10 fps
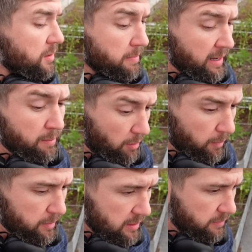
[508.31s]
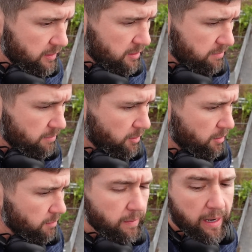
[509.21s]
the main purpose of this
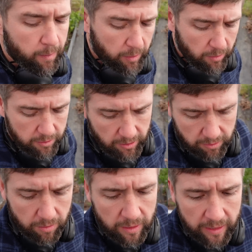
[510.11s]
little caterpillar tunnel.